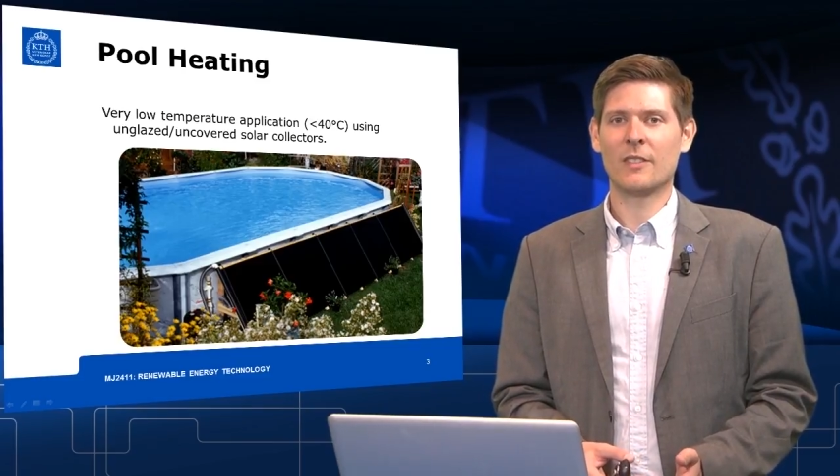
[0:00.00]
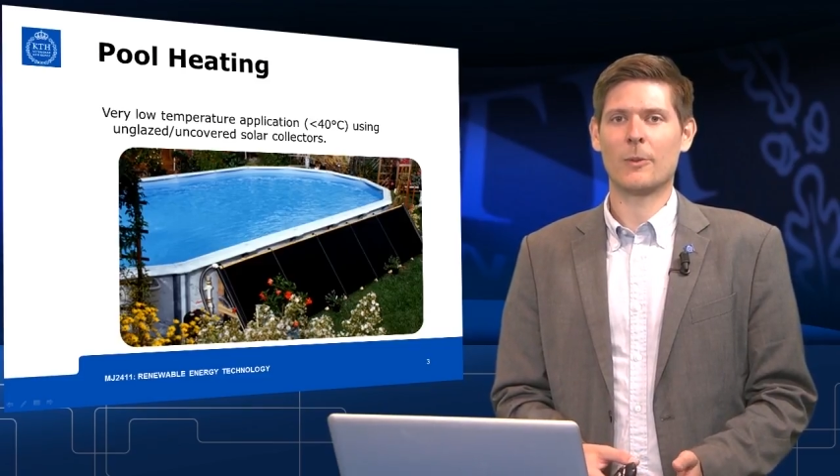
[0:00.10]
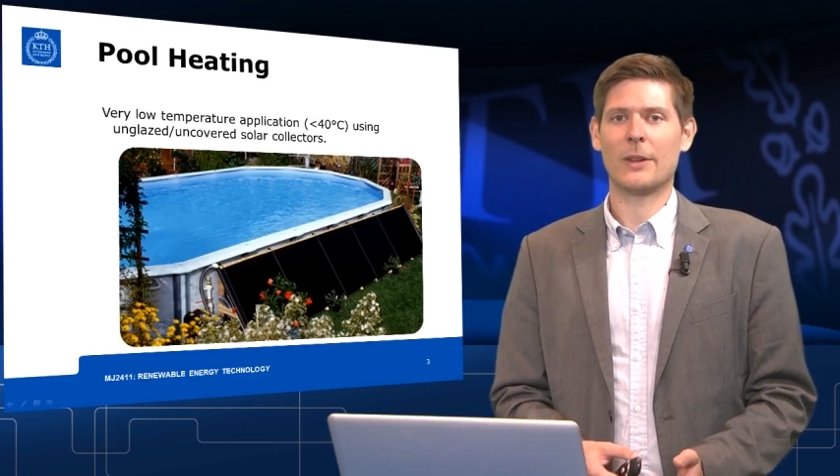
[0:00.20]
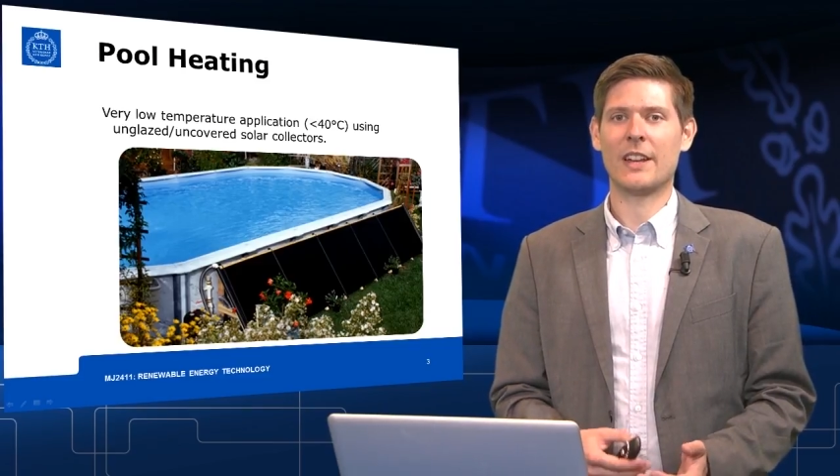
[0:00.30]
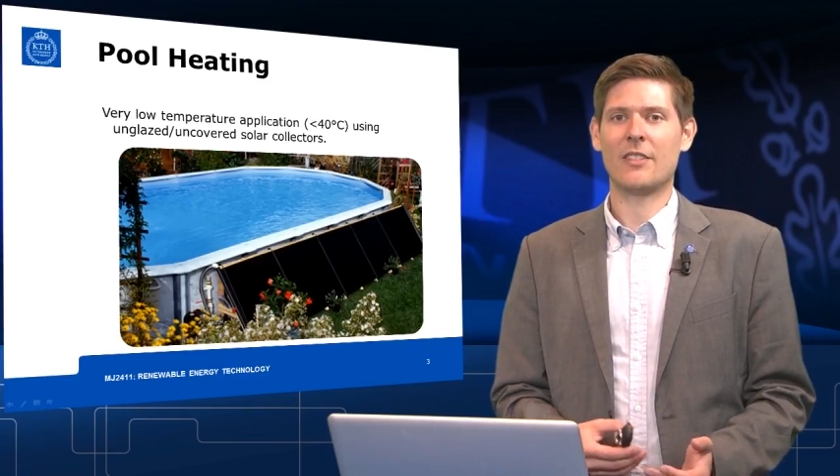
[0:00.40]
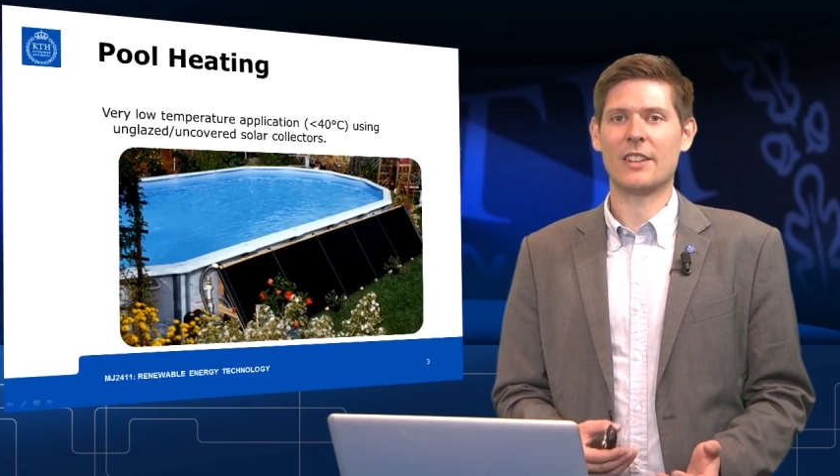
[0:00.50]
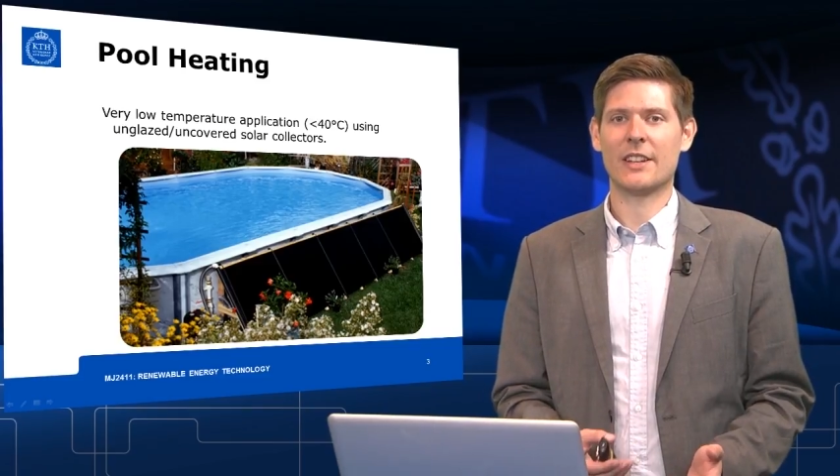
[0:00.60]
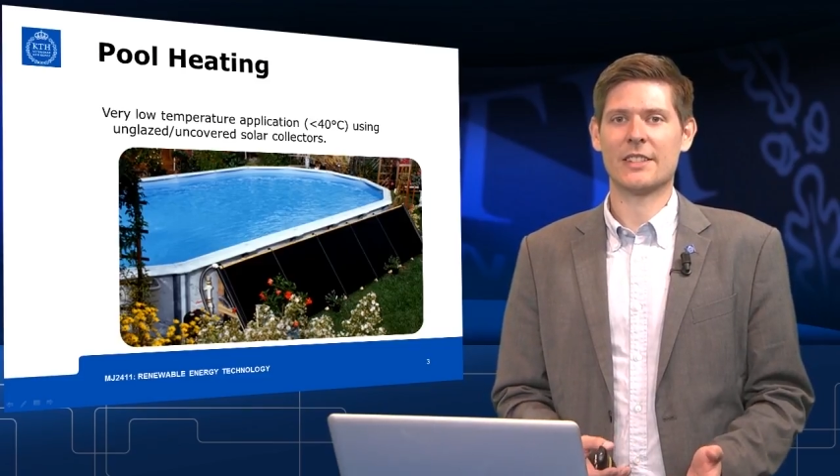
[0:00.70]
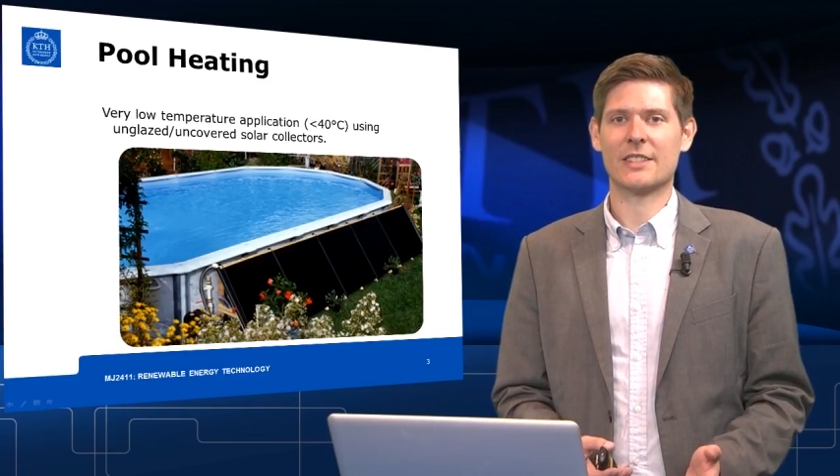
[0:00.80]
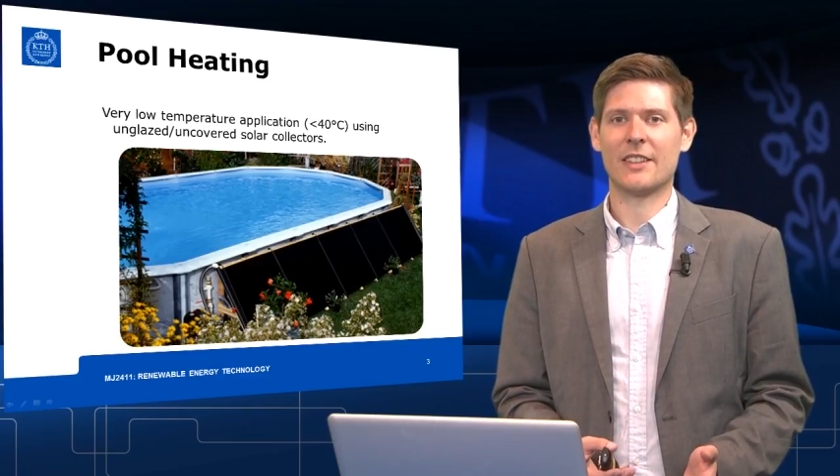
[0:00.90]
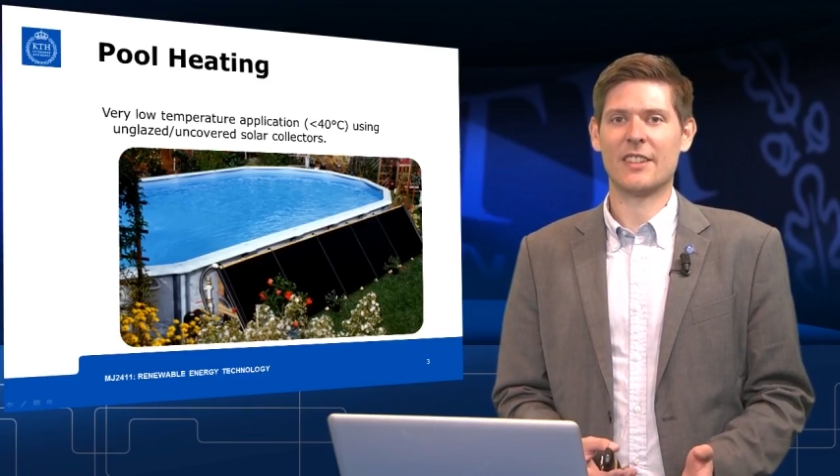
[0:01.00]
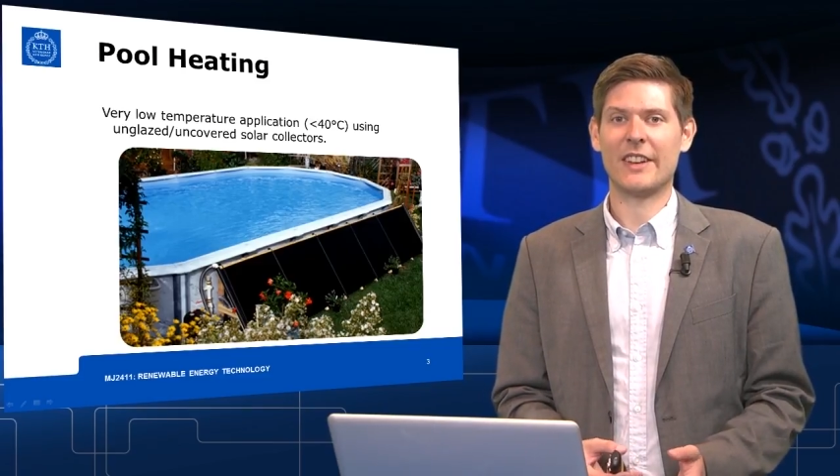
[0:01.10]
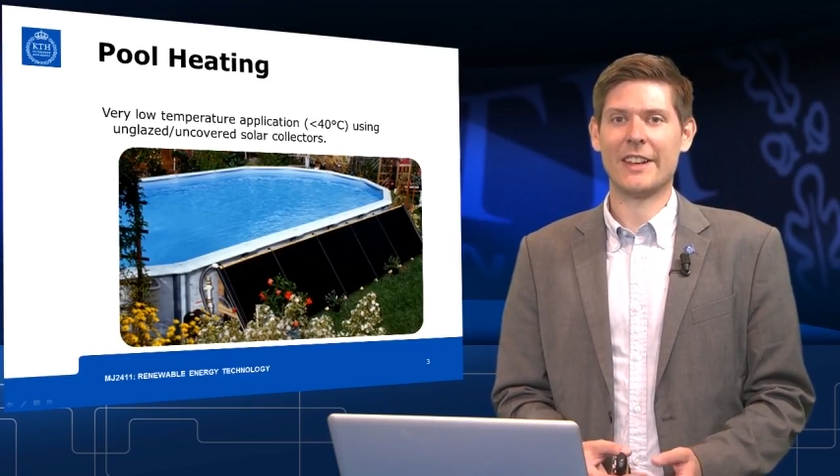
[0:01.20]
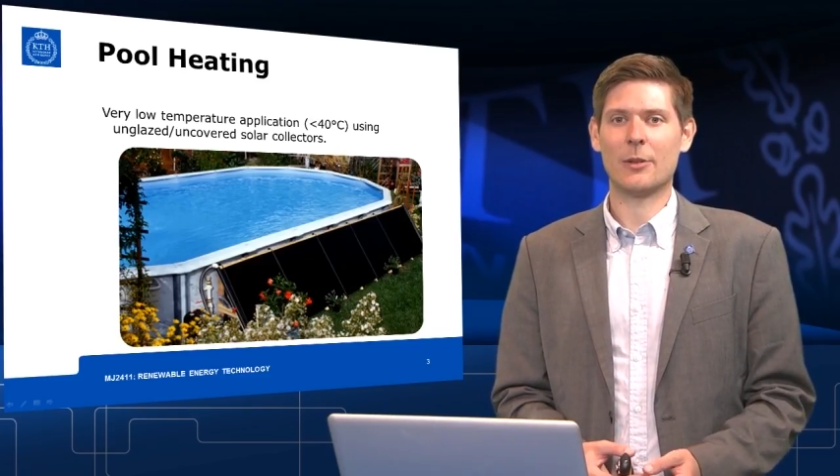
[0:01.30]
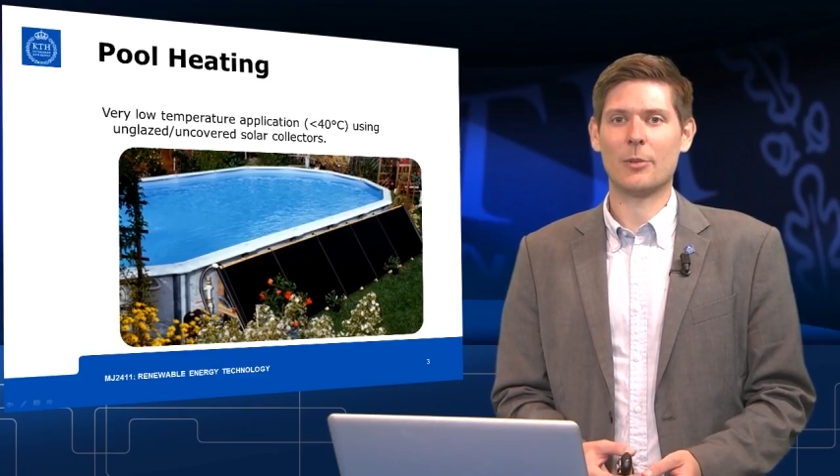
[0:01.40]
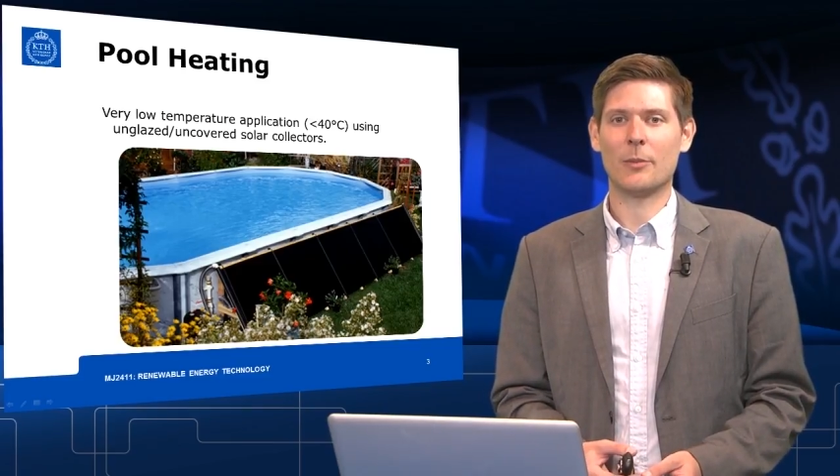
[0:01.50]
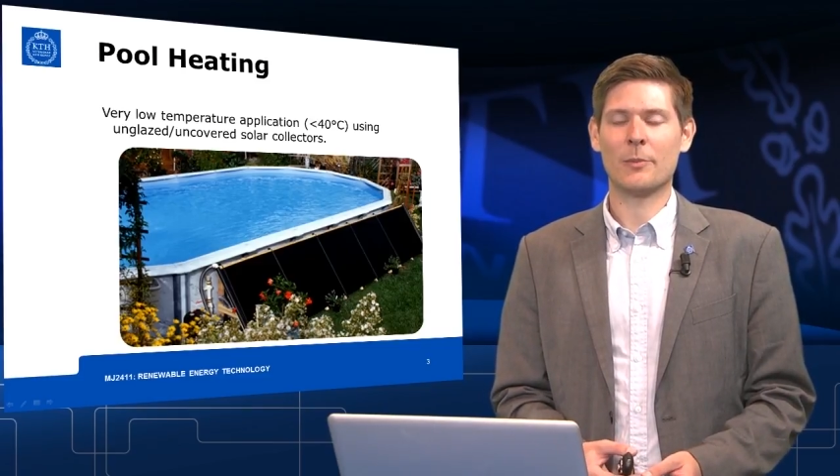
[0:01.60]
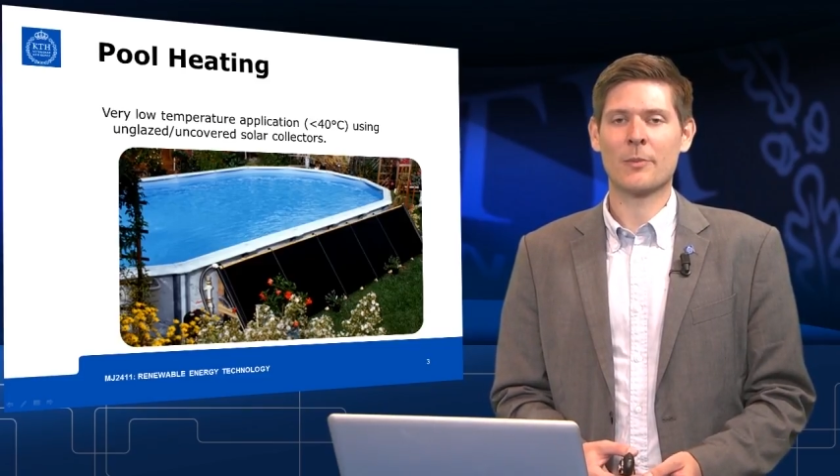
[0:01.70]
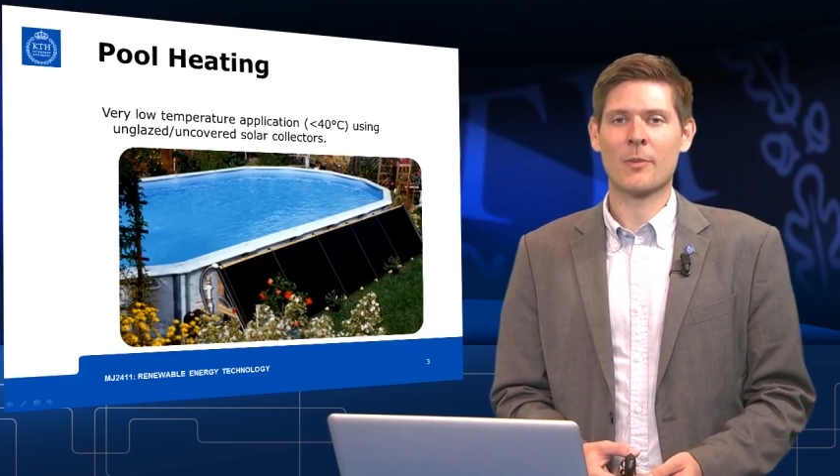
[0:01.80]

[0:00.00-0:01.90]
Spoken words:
whenever there's sun available.